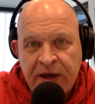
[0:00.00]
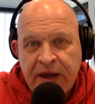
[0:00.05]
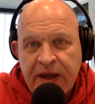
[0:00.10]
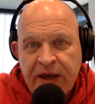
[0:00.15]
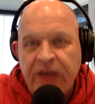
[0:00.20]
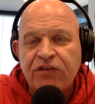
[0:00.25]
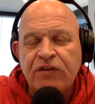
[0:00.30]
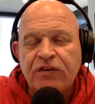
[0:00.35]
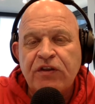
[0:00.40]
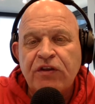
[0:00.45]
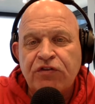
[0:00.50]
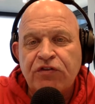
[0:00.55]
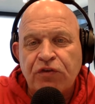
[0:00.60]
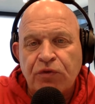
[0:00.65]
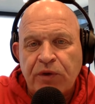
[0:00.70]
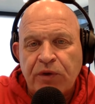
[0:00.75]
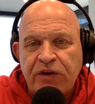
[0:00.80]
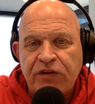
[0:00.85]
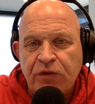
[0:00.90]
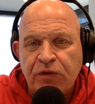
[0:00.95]
Isn't this the
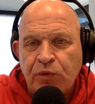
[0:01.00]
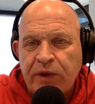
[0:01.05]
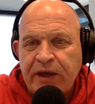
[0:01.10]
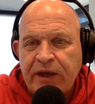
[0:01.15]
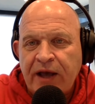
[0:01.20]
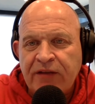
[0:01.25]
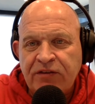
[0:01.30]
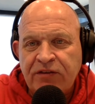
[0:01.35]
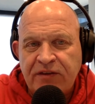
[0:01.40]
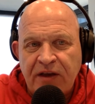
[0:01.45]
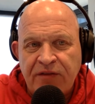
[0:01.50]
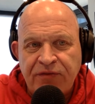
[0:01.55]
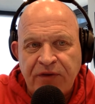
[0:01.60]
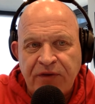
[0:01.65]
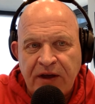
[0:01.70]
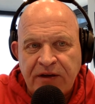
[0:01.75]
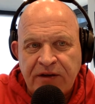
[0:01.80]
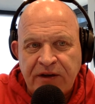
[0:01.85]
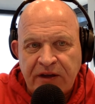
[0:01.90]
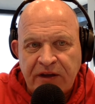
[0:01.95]
reason we got
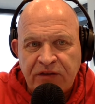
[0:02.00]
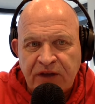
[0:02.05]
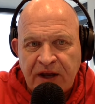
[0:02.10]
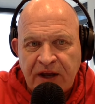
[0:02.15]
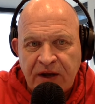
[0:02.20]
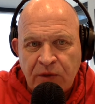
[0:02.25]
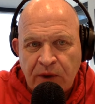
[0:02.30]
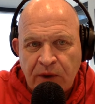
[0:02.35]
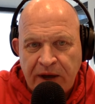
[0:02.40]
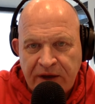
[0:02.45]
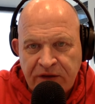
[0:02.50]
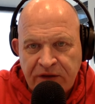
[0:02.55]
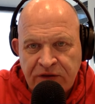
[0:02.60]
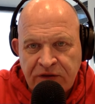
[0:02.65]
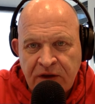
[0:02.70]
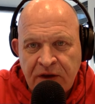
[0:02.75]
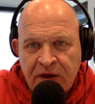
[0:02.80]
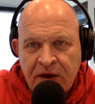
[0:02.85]
Stephon Diggs anyways?